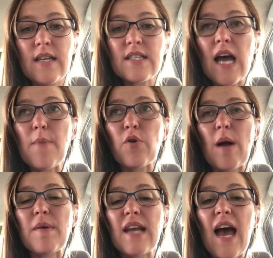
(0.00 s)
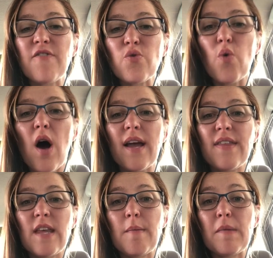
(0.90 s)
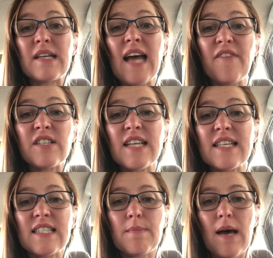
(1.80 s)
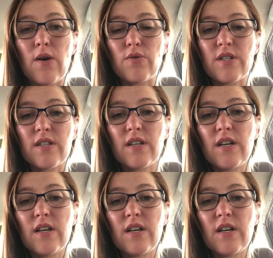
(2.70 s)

Time where I'm going to have to walk in them. I'm going to have to test them out.